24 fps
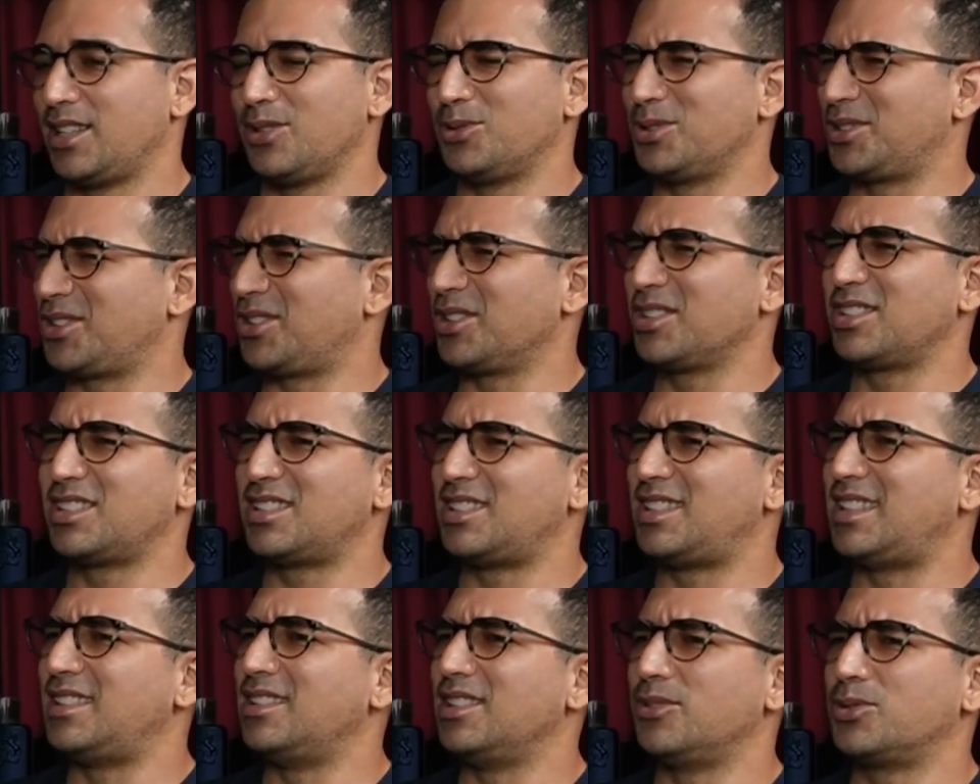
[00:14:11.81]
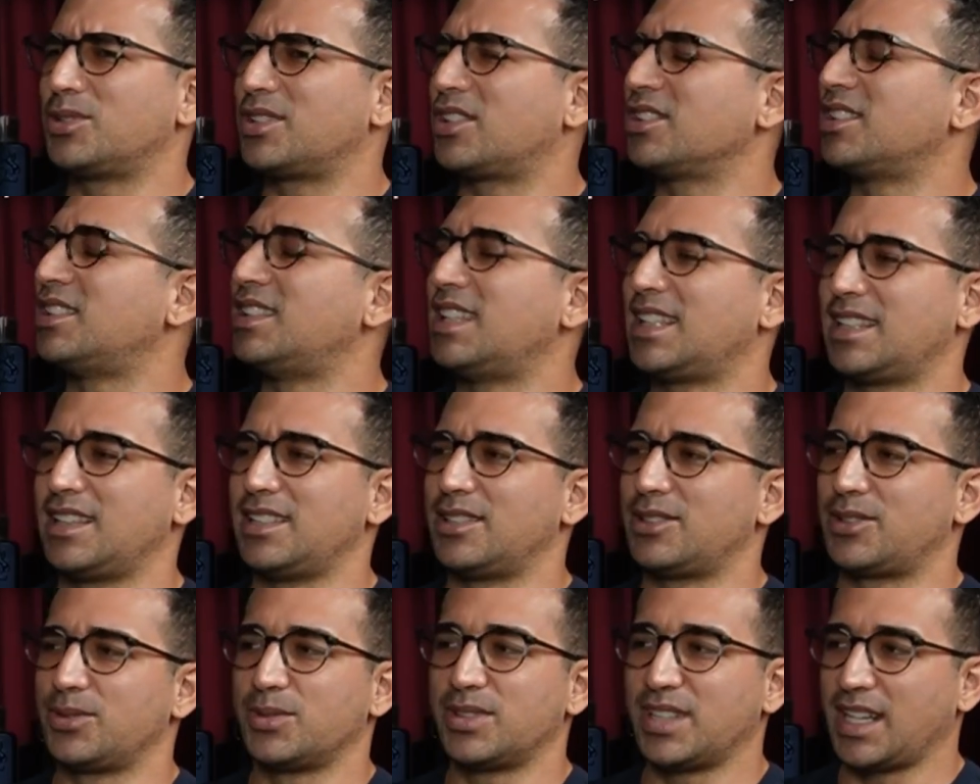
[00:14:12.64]
It was all the
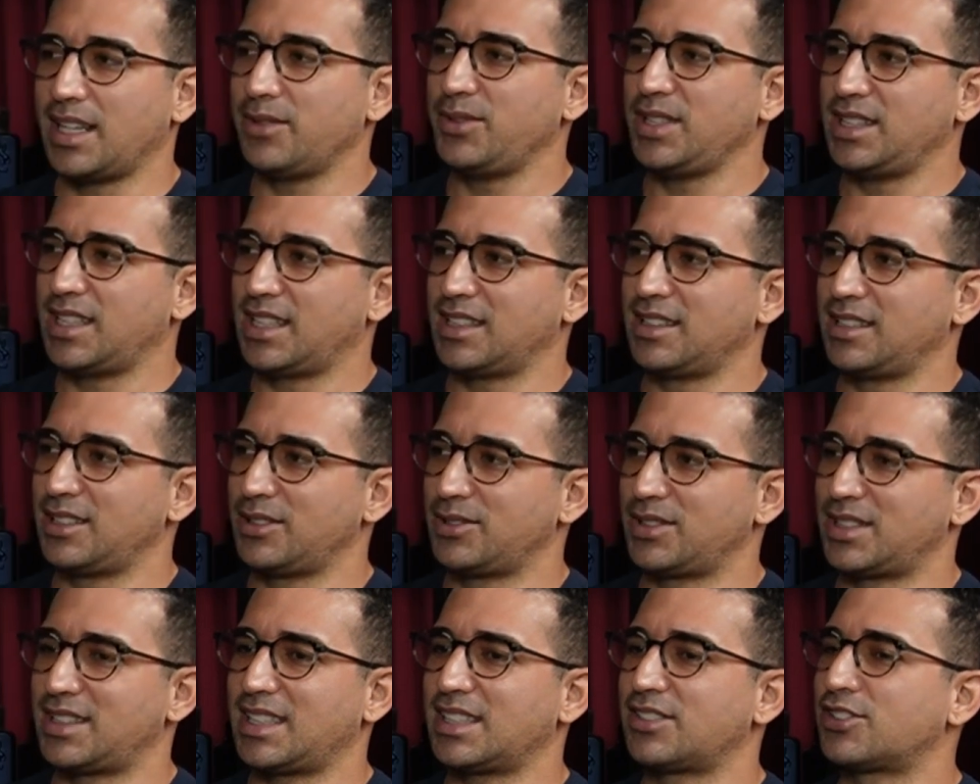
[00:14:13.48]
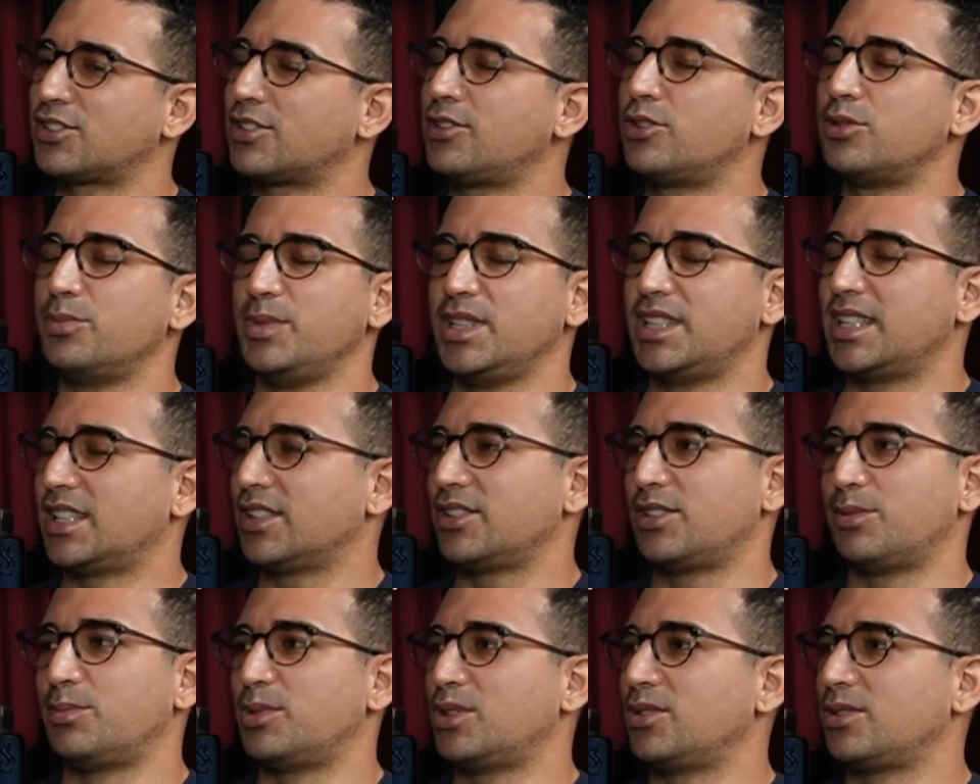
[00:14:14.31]
deadlifts. It was heavy deadlifts that slowed me
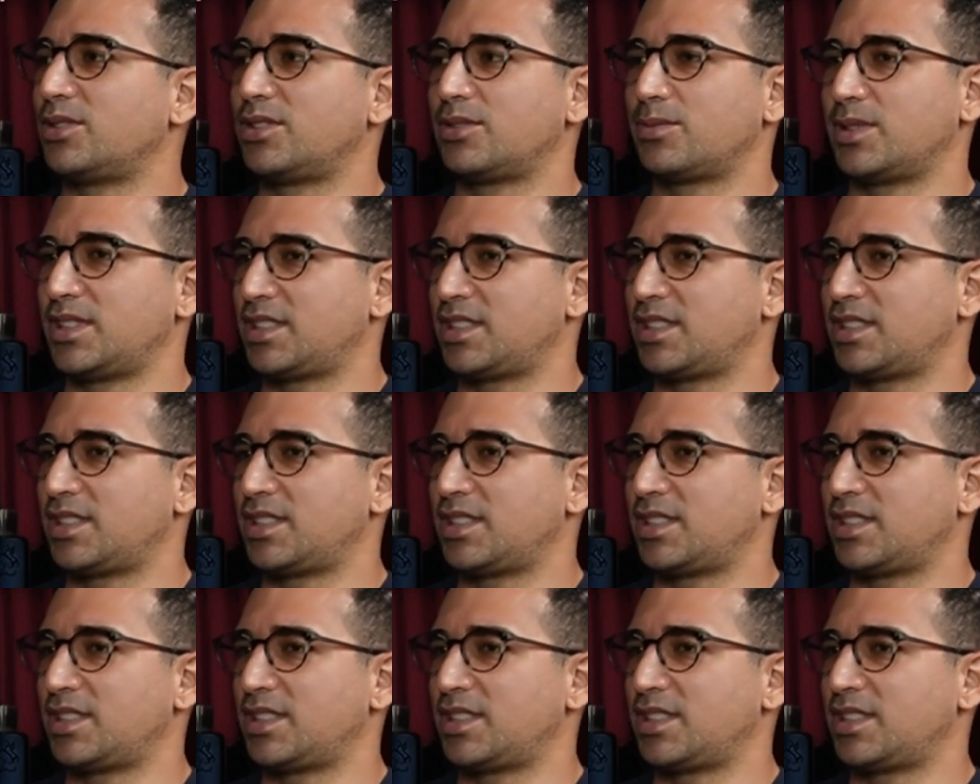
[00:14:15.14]
down the most.